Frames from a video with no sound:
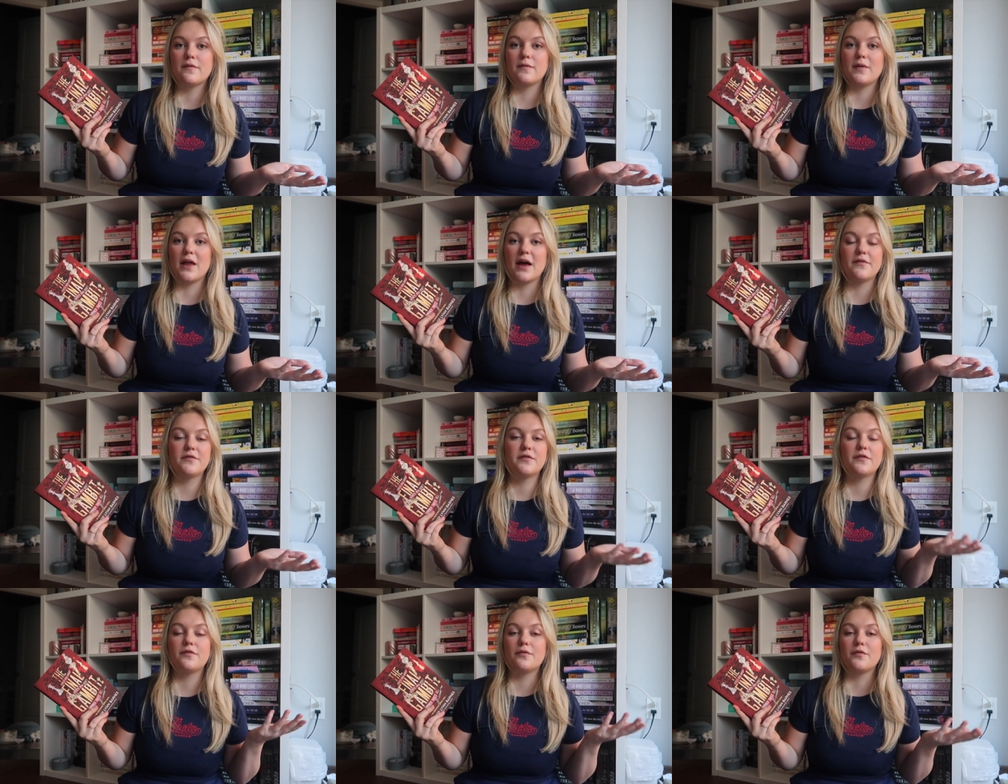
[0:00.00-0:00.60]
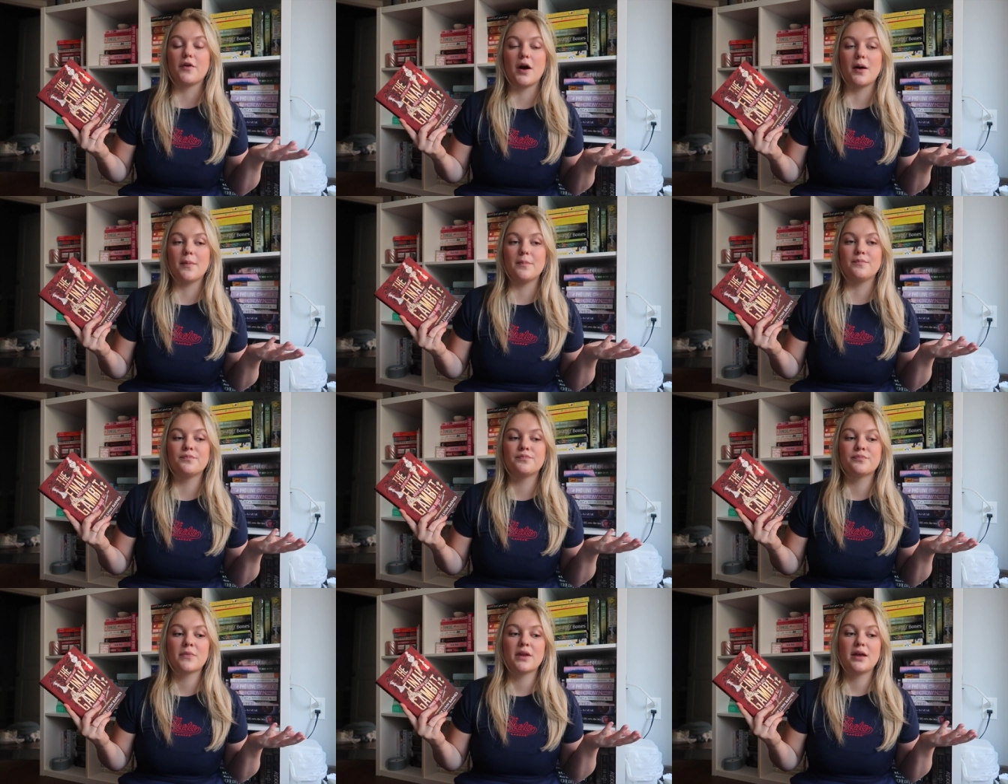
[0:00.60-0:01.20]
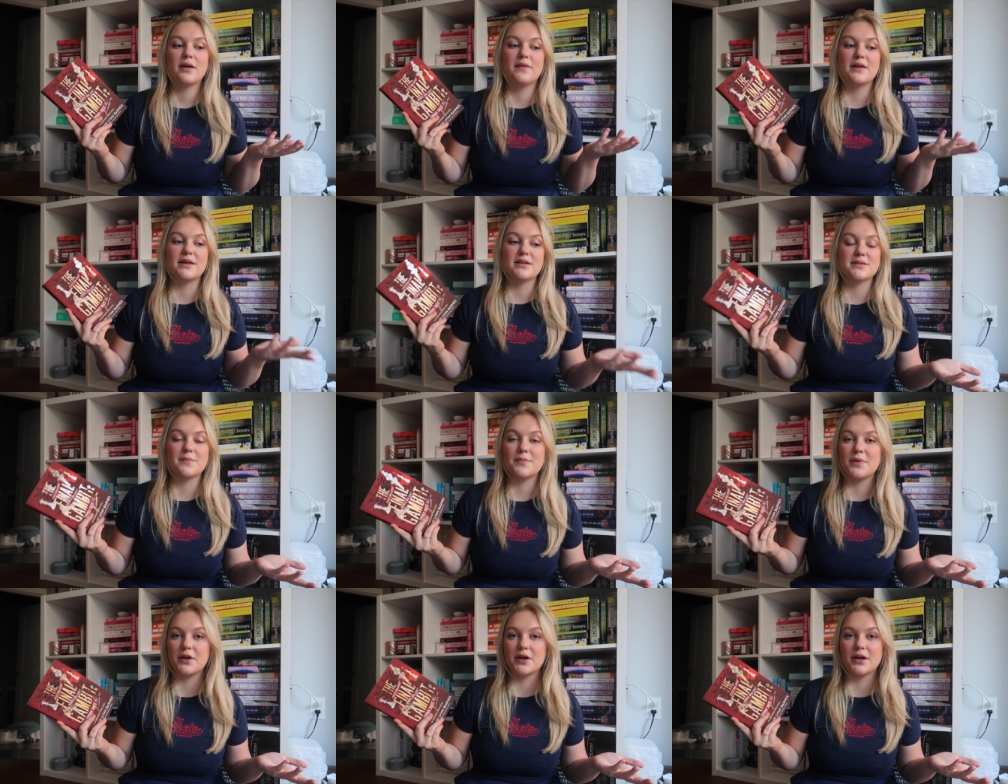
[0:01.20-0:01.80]
left from this
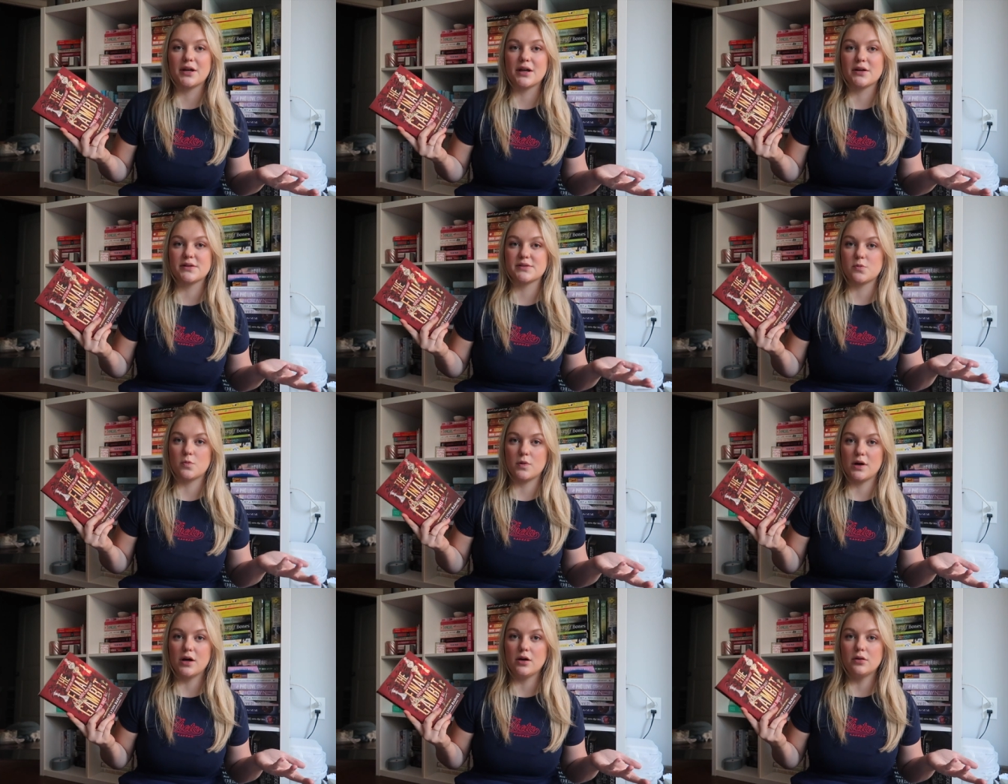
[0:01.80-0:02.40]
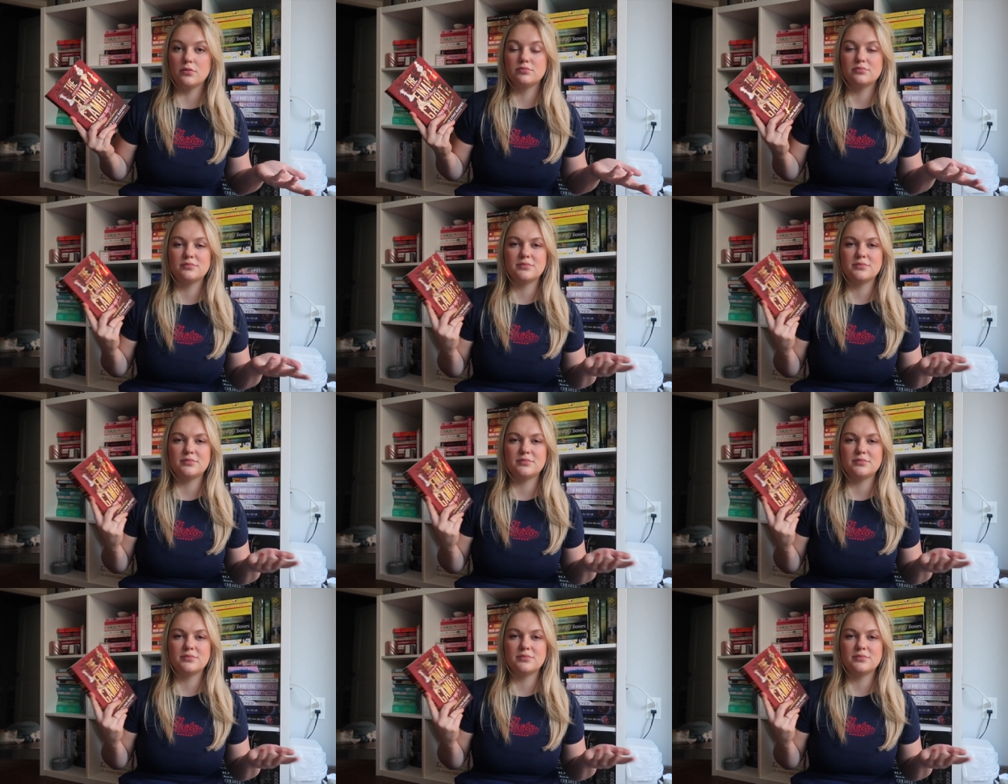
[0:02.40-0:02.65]
millionaire's will.